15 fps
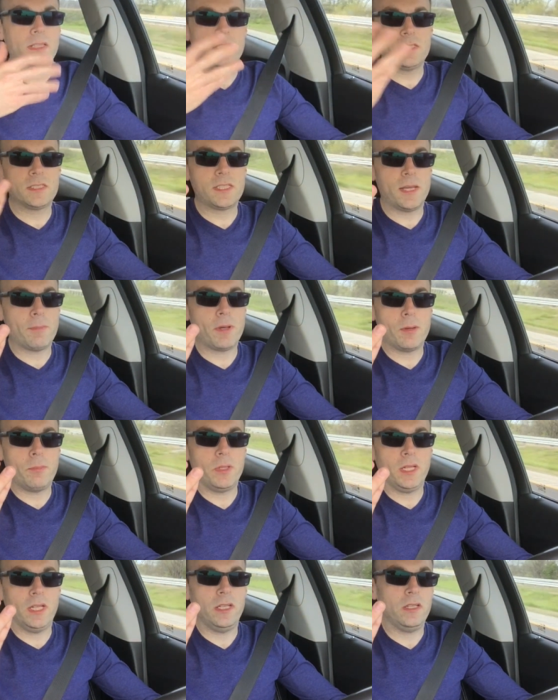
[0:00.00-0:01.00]
could then step up
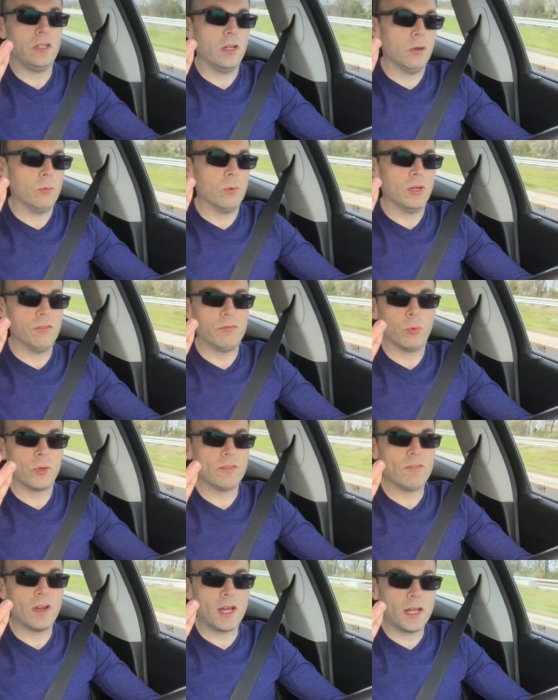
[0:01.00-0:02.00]
and get,
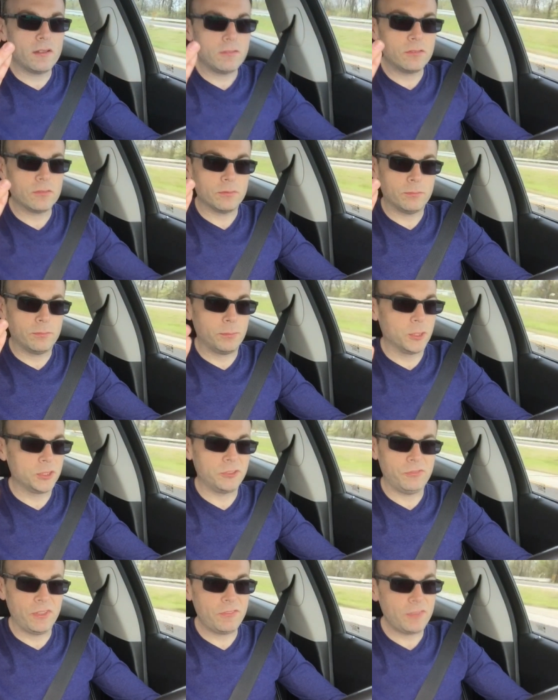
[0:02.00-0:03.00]
45,
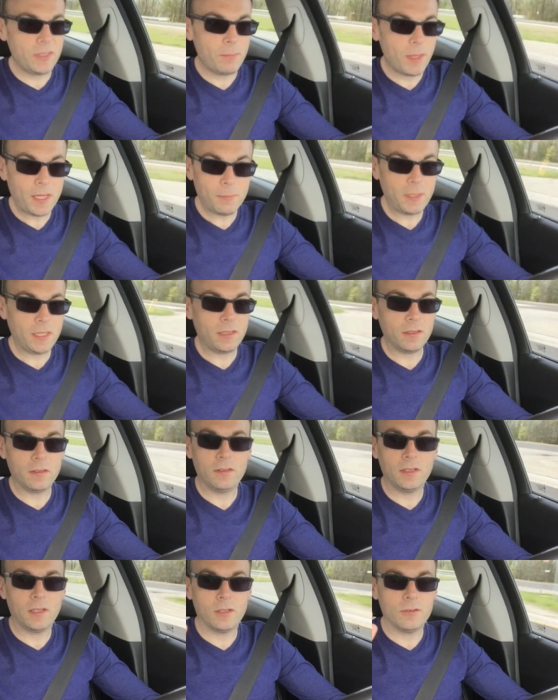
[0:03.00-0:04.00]
push 50 maybe,
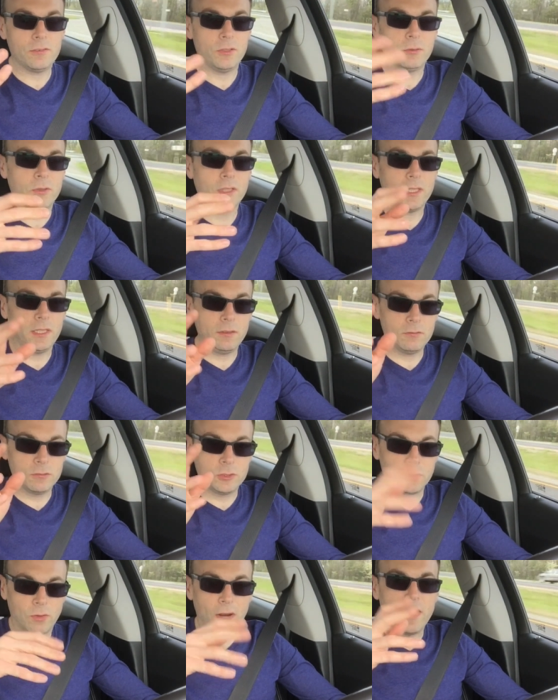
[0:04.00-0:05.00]
if you really
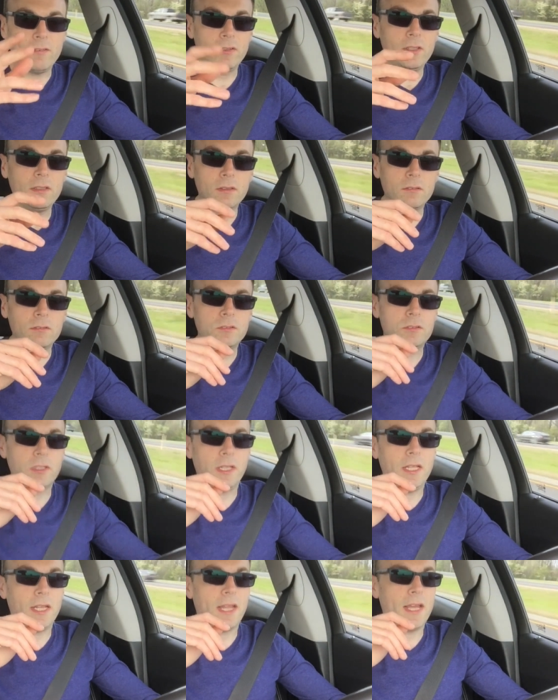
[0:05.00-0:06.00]
drive it to
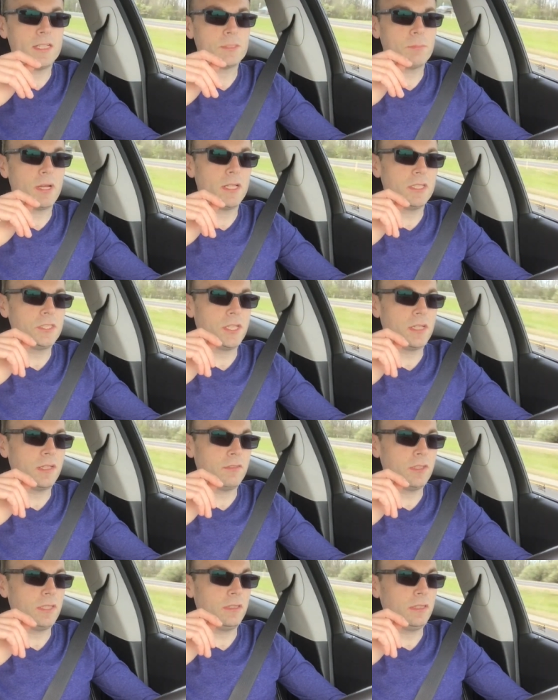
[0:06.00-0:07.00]
get gas mileage out
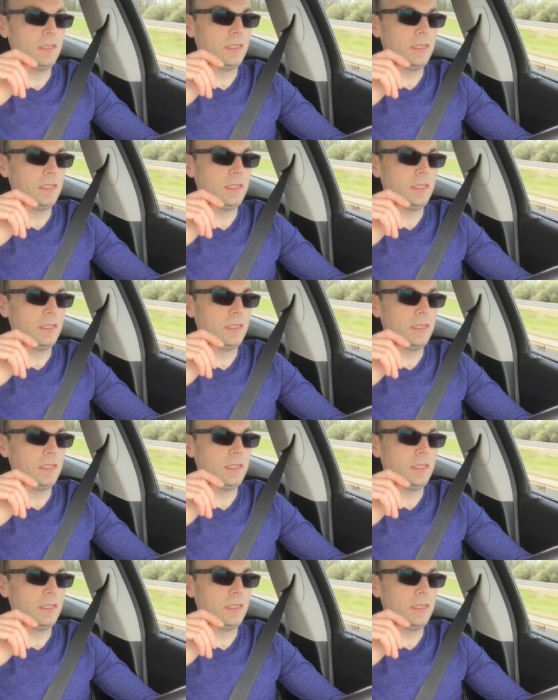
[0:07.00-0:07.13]
of it.